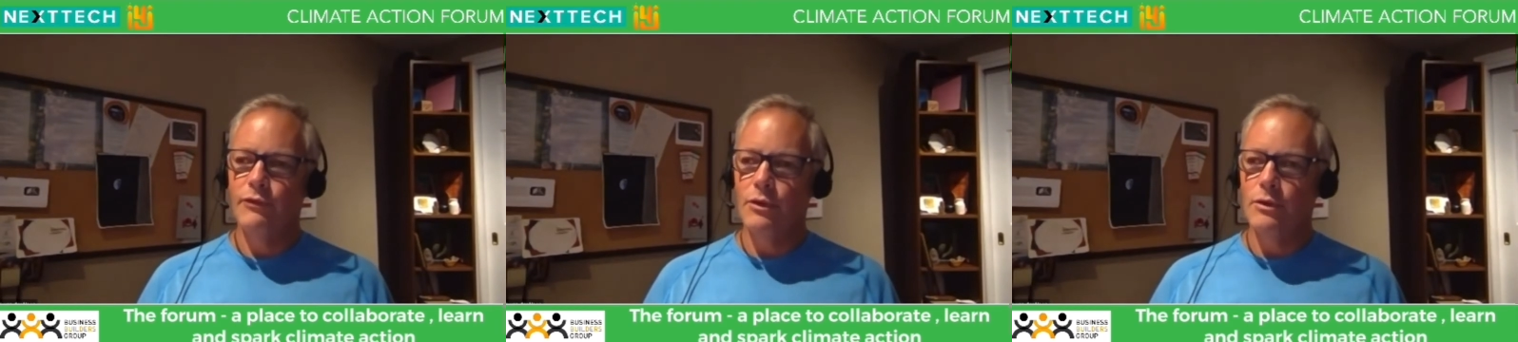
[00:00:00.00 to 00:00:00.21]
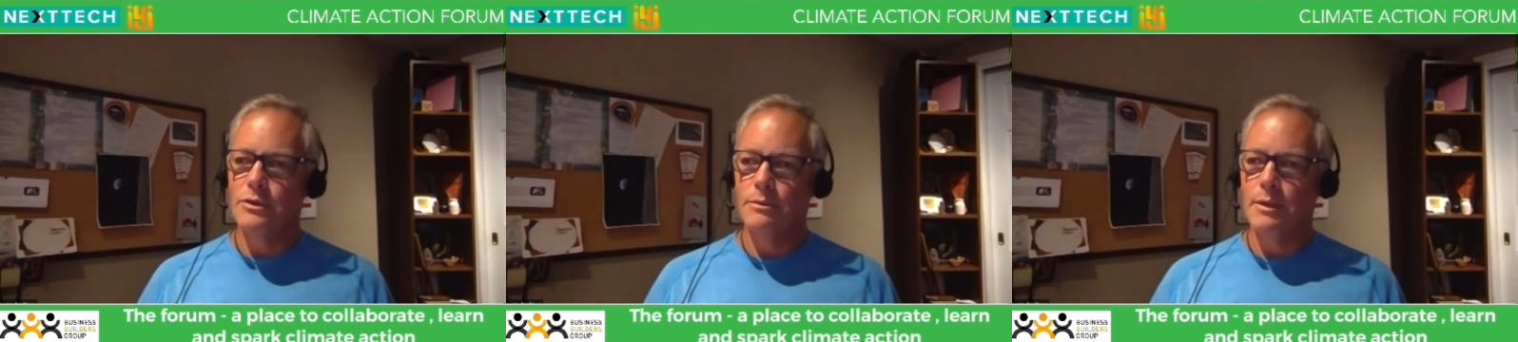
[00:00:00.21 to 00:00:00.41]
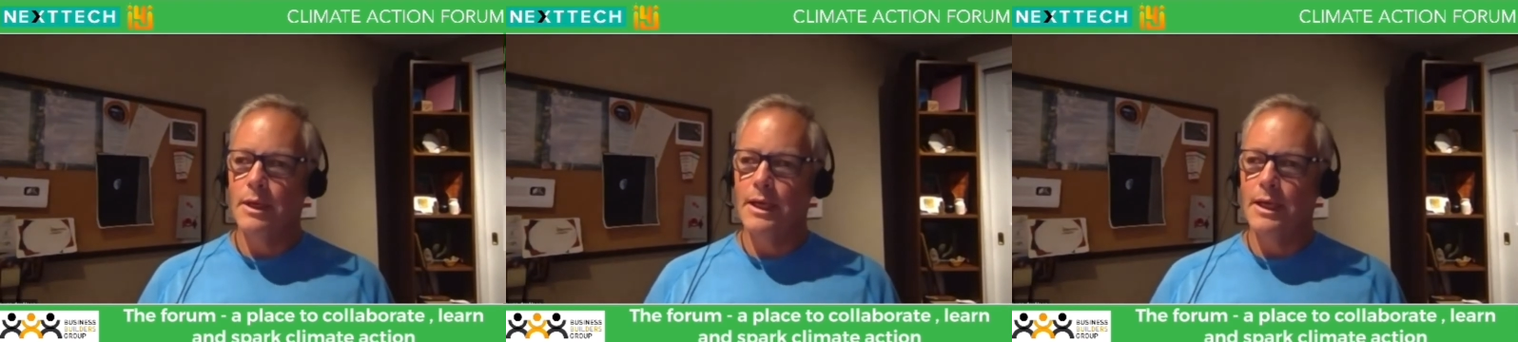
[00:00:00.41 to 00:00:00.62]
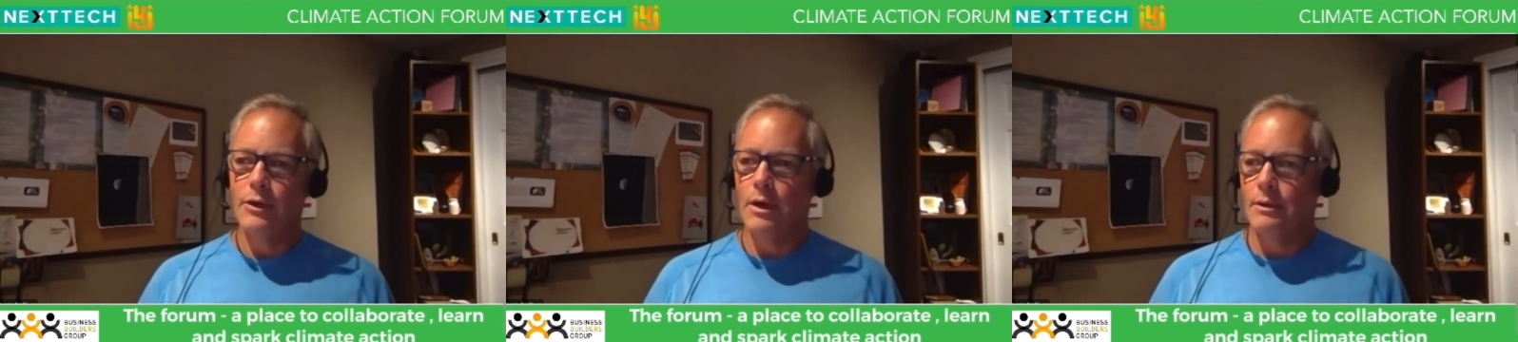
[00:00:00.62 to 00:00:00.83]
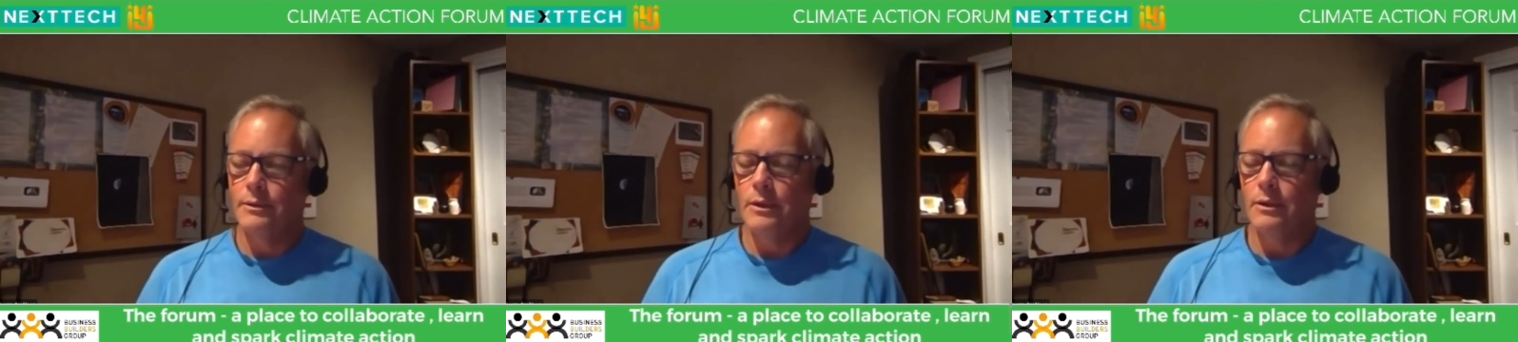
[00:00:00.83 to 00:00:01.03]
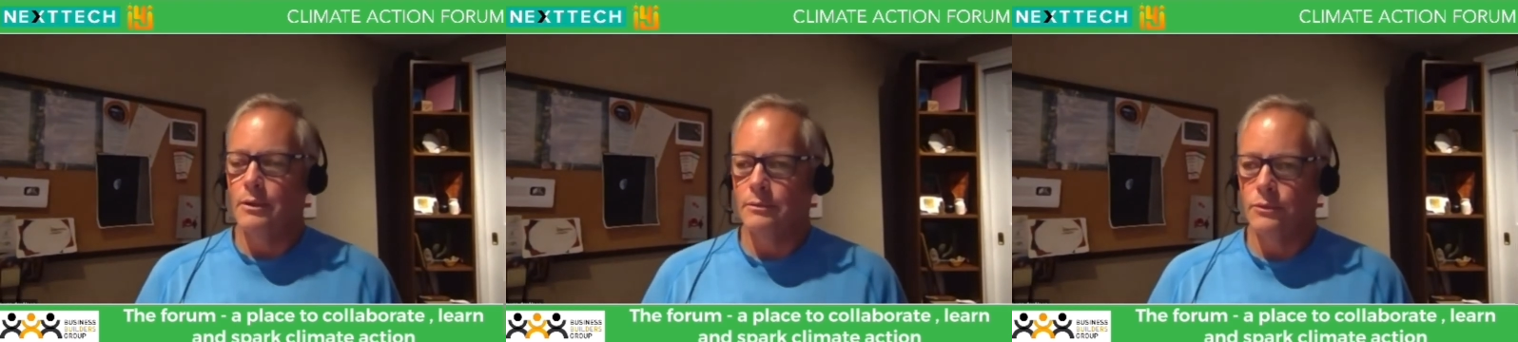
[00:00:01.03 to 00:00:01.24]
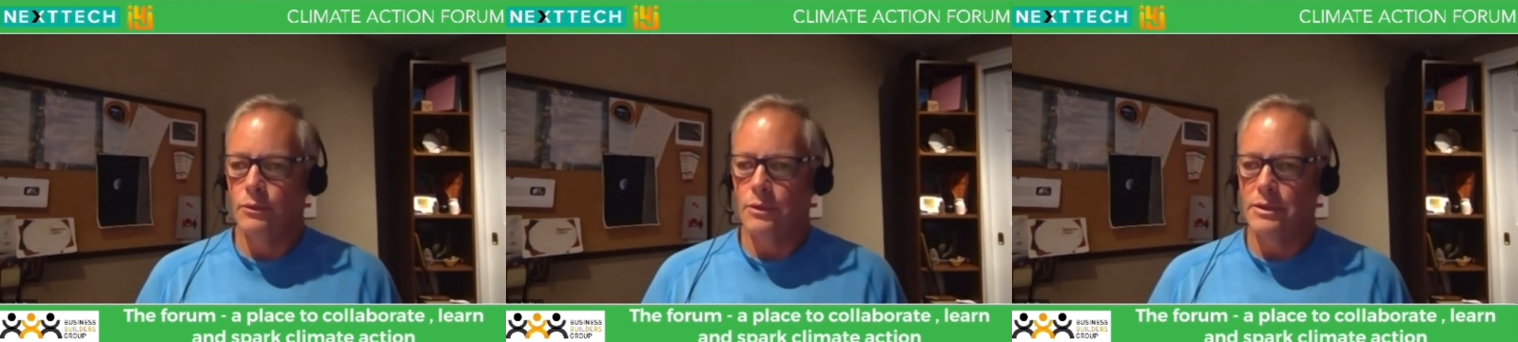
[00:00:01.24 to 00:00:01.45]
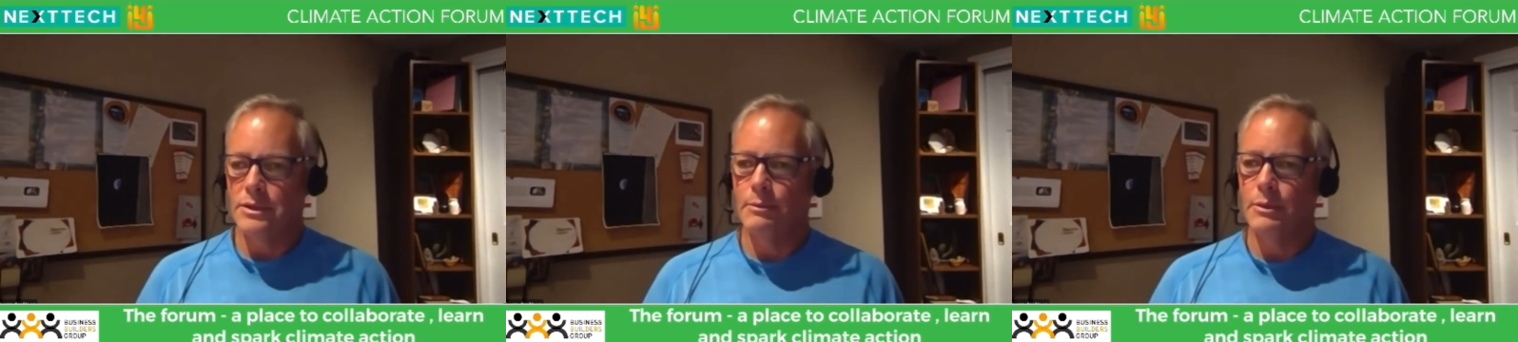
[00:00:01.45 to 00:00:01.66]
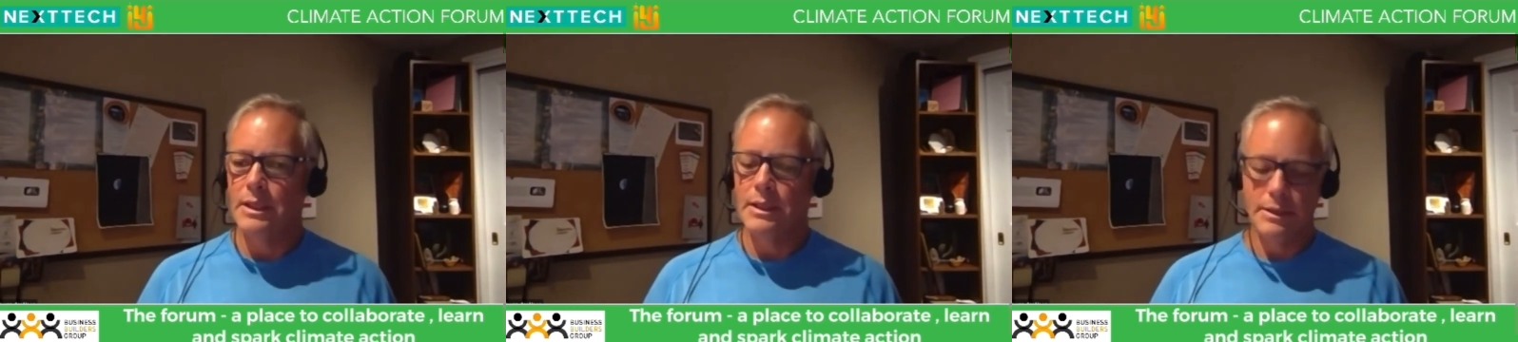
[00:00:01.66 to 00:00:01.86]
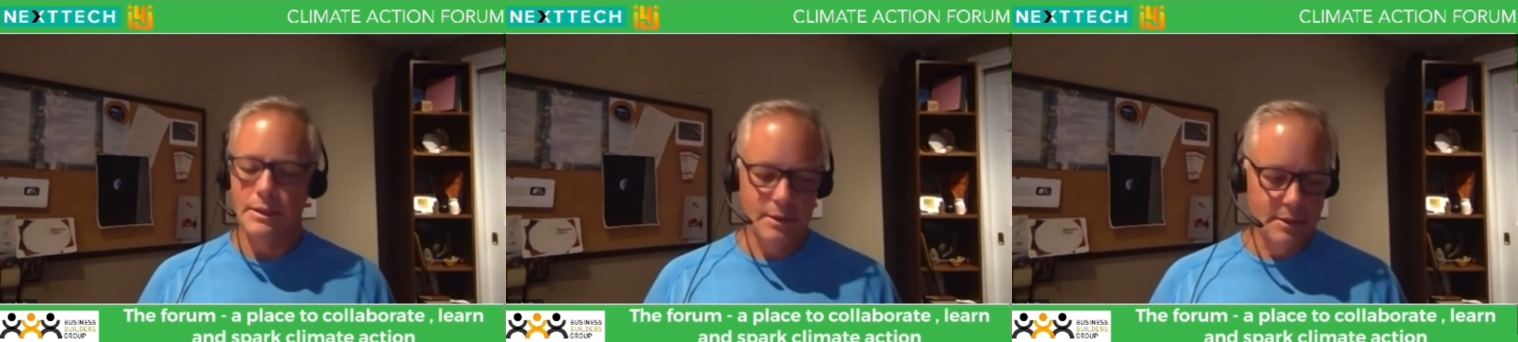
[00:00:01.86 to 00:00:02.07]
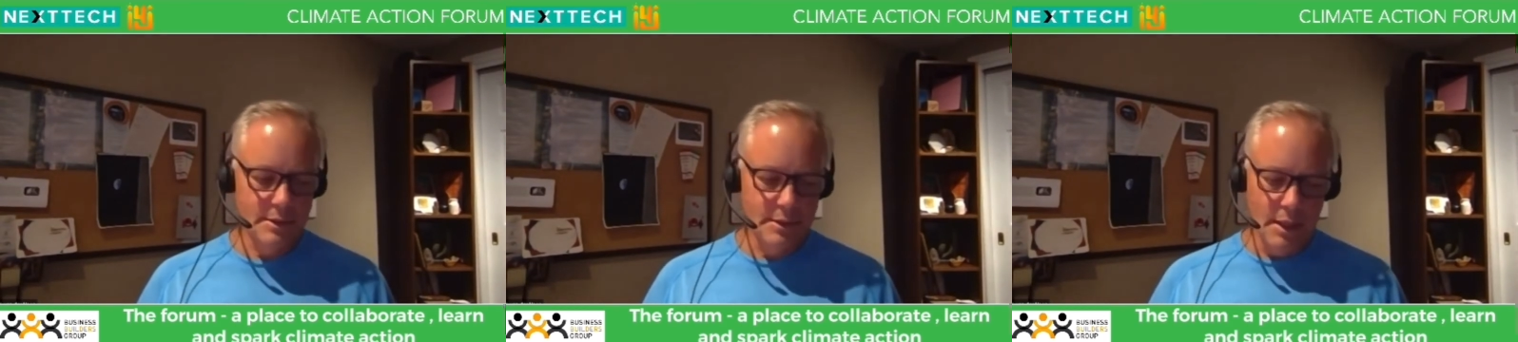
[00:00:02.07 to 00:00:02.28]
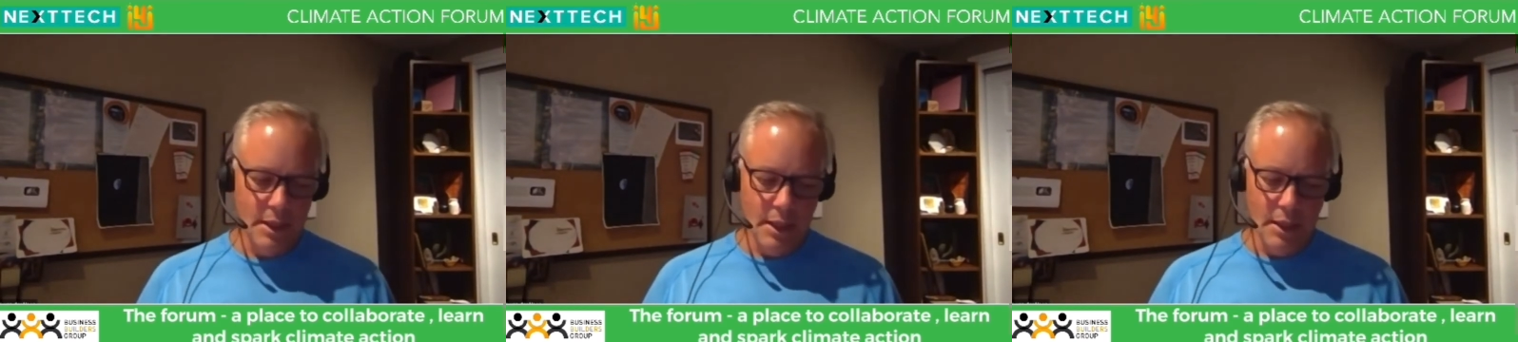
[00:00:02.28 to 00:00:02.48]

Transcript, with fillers: yours or mine or or, or somebody else's.